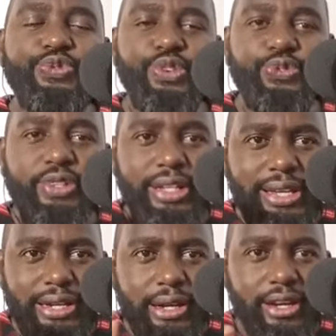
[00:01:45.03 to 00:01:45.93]

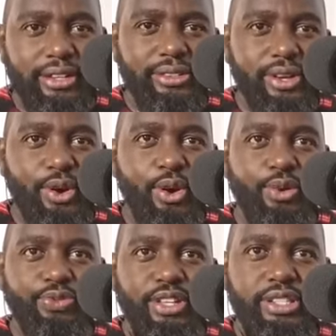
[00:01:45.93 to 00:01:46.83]
15
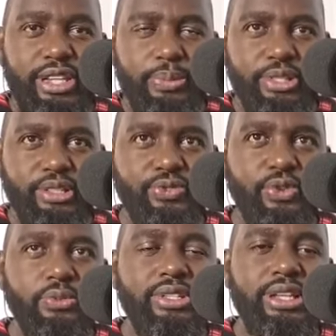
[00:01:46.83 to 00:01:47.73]
of the chapters
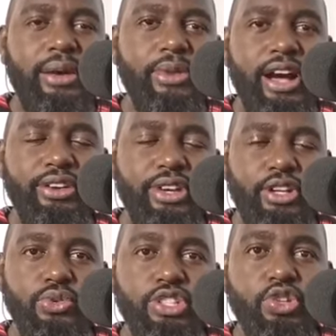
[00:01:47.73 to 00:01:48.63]
from Psalm
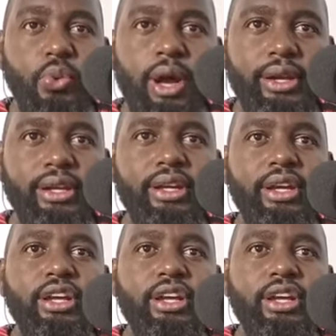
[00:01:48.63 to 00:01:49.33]
121